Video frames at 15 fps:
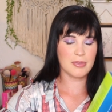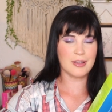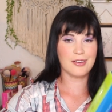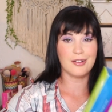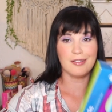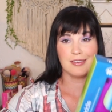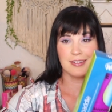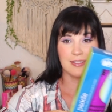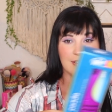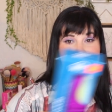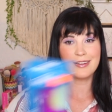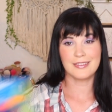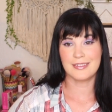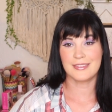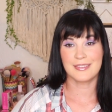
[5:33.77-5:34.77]
But honestly,
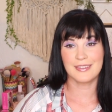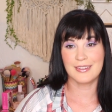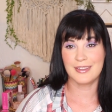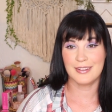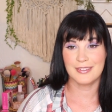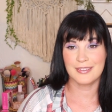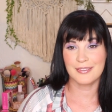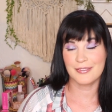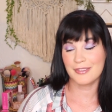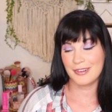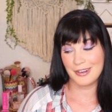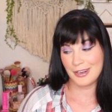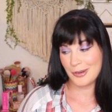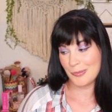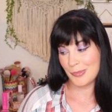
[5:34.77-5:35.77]
I'm just going to use it for
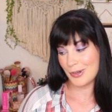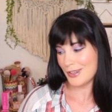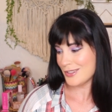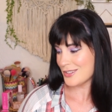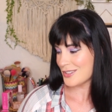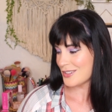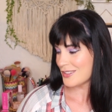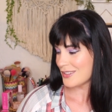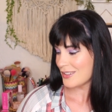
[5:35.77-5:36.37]
a hairbrush.